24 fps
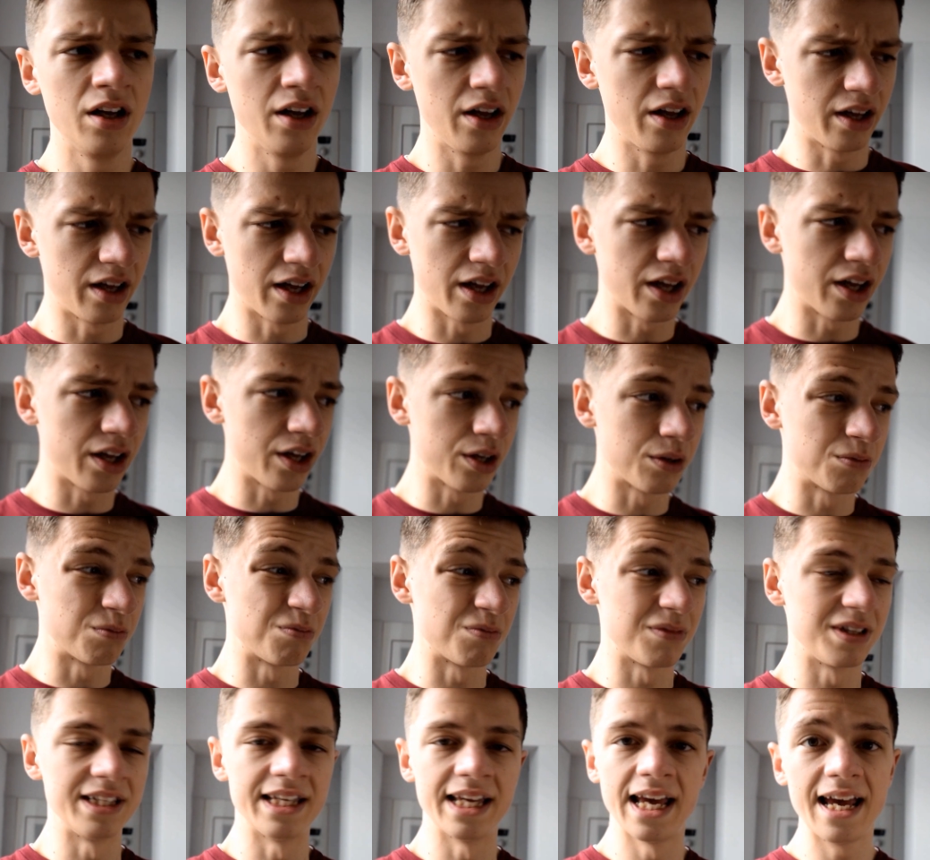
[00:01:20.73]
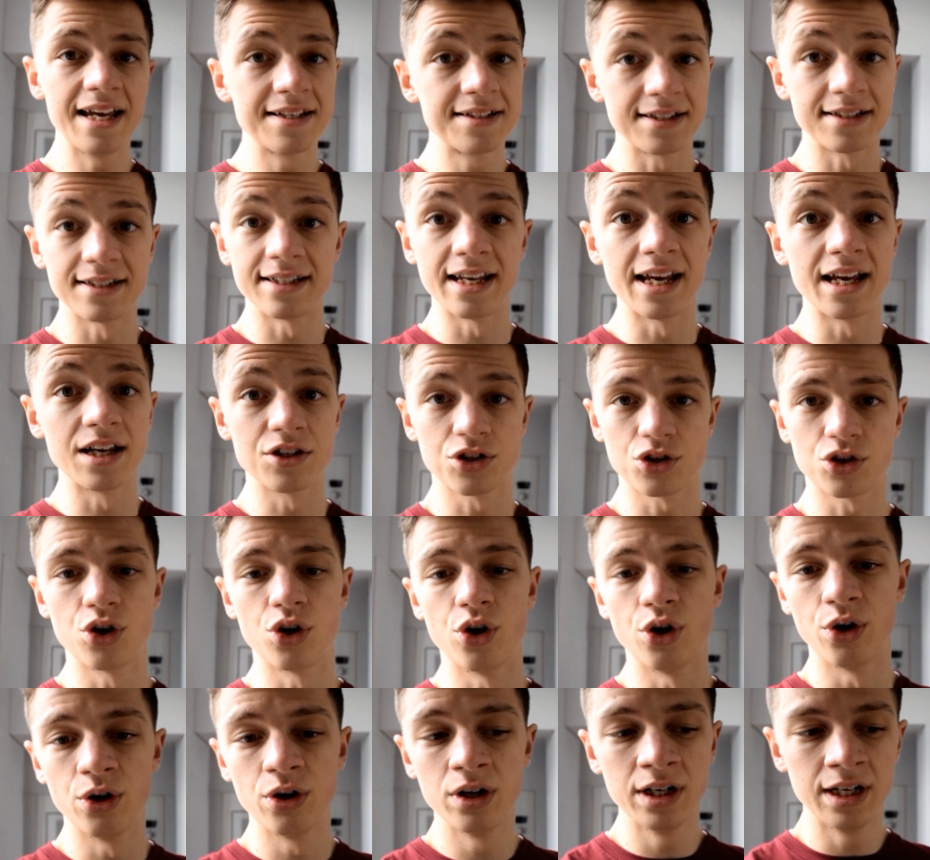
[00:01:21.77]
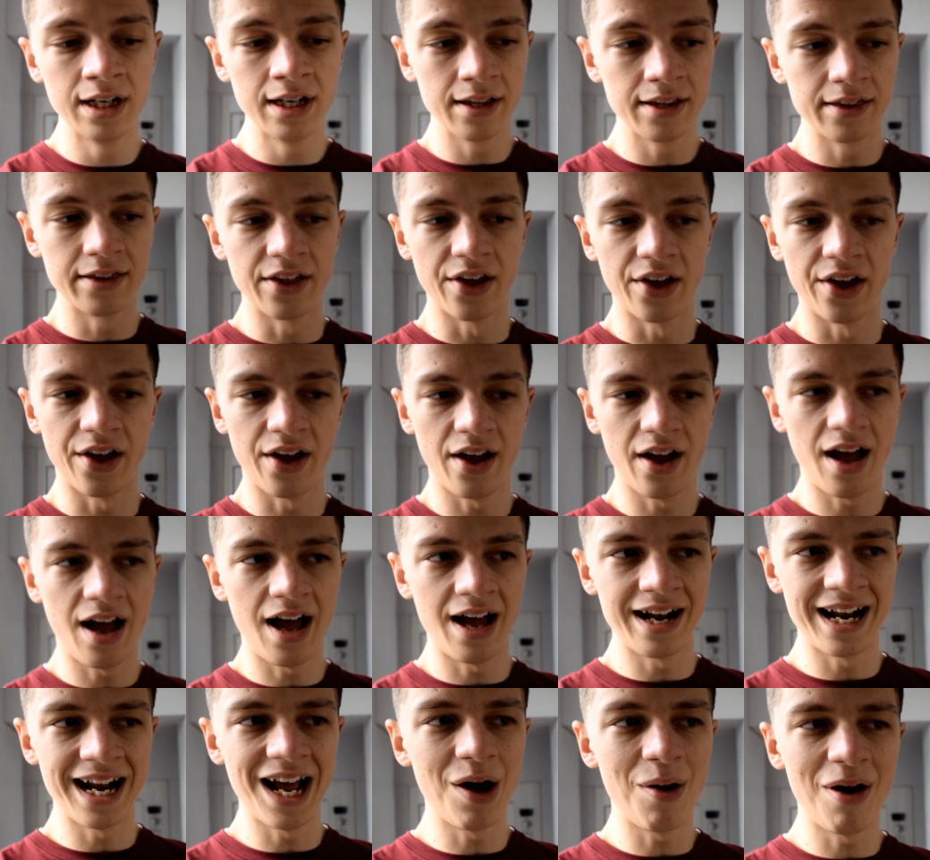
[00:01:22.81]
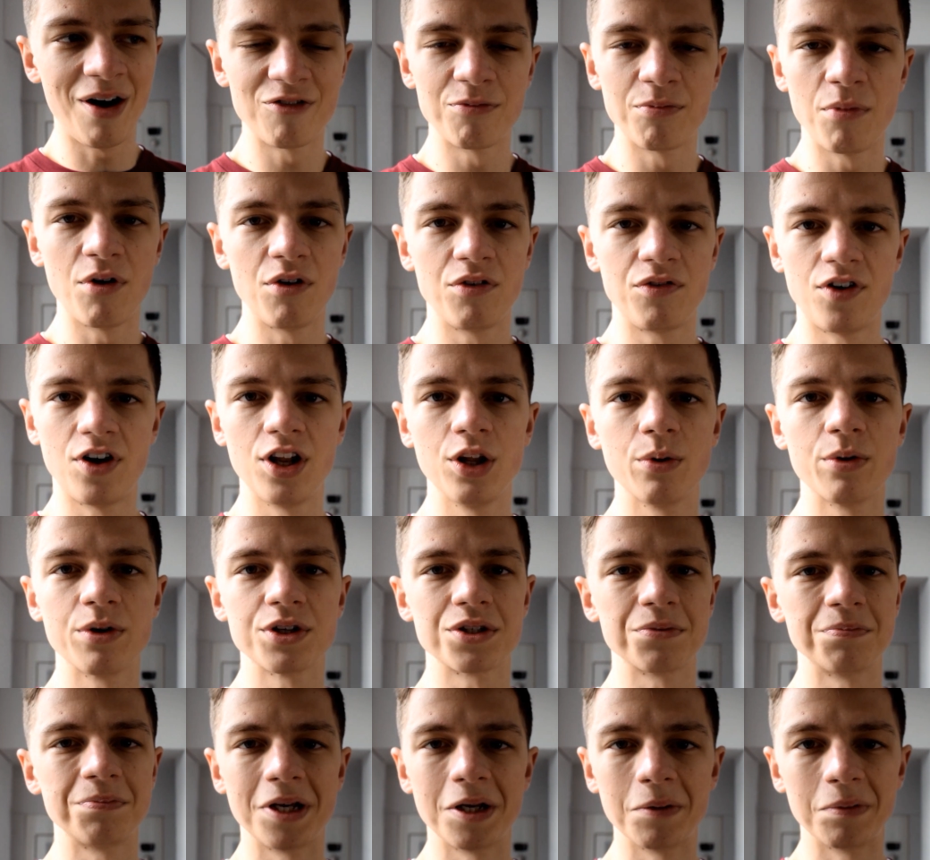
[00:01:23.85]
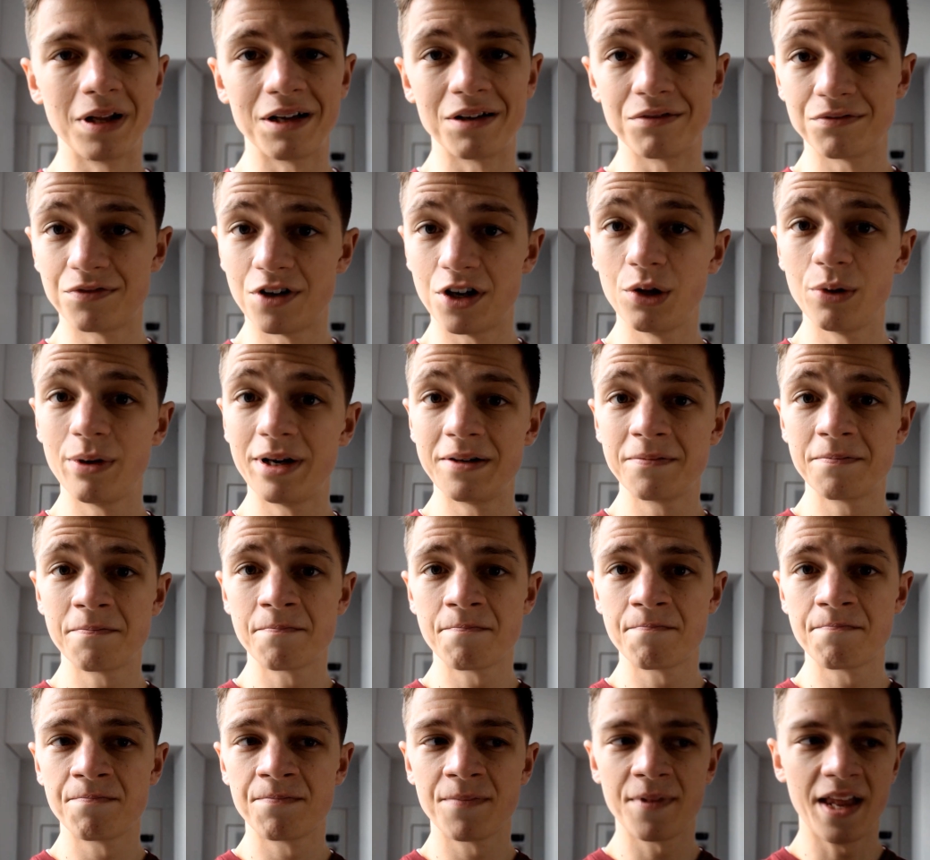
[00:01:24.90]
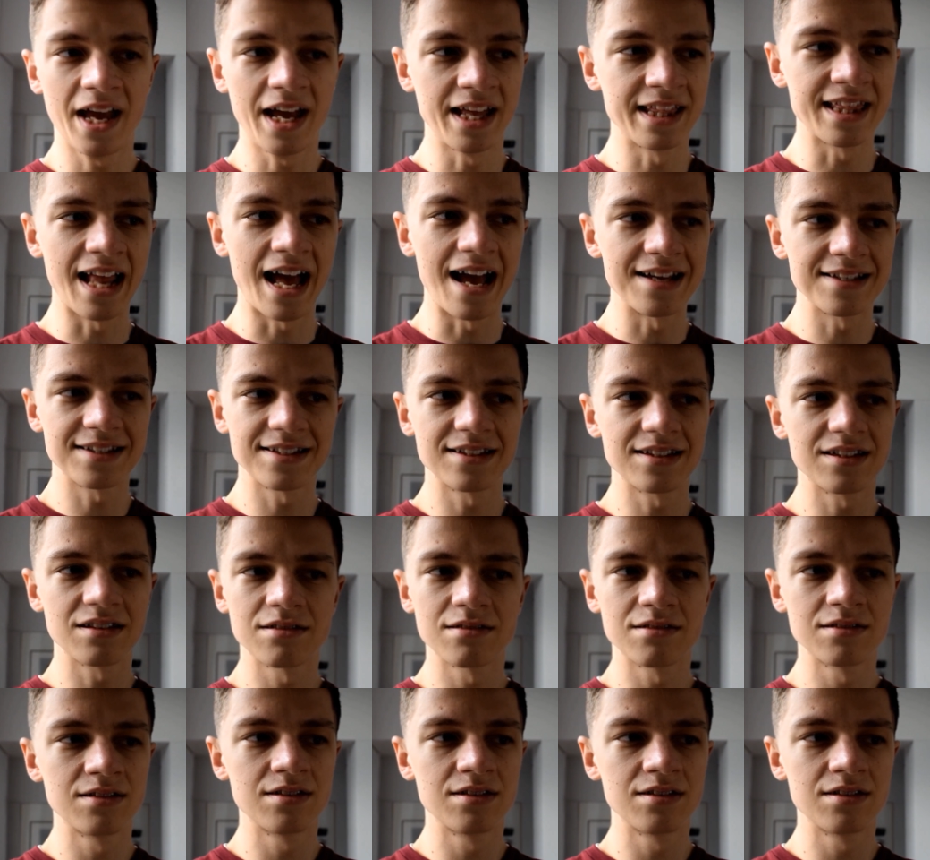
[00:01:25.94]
years and years ago that I now have more followers than people I'm following, and that's,